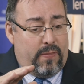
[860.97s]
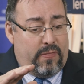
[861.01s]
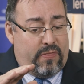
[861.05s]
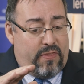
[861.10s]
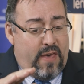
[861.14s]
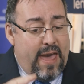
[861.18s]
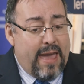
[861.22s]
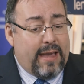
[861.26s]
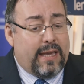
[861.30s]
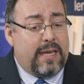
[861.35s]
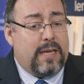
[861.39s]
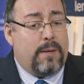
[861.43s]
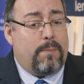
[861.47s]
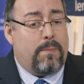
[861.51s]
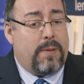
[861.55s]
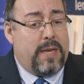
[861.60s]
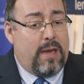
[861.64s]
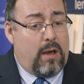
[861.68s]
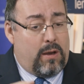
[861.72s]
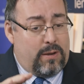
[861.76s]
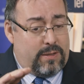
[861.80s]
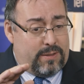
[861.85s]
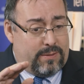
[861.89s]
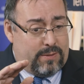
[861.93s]
that can
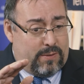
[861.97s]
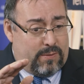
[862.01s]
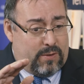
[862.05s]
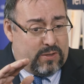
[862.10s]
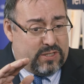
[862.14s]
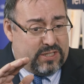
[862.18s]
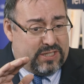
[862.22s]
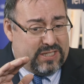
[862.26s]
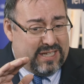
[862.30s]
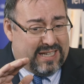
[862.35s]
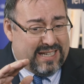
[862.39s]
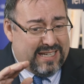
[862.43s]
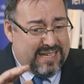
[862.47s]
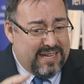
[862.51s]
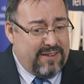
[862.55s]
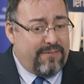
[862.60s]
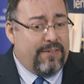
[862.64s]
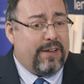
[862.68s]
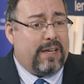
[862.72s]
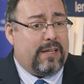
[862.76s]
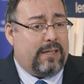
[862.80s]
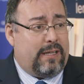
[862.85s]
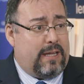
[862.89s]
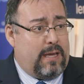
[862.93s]
be
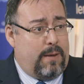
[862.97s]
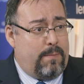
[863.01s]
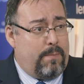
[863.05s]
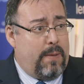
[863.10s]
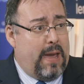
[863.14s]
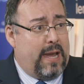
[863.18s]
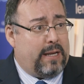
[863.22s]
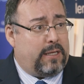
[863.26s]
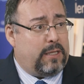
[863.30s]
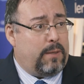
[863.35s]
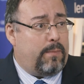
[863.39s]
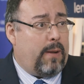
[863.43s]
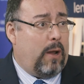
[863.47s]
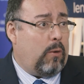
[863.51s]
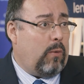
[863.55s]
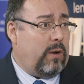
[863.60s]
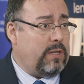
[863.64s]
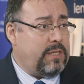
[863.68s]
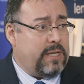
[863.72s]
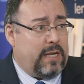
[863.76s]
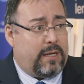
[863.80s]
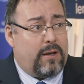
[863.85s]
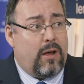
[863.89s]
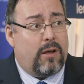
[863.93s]
significantly impacted by
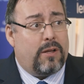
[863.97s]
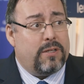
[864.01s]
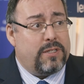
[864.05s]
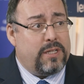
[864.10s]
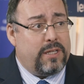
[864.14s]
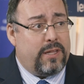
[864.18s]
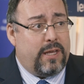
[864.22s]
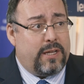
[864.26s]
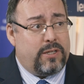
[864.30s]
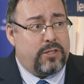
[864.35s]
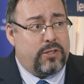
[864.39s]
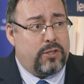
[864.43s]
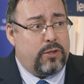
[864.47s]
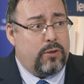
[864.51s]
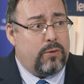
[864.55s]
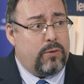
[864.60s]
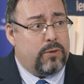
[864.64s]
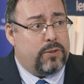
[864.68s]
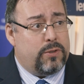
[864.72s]
what technology they choose.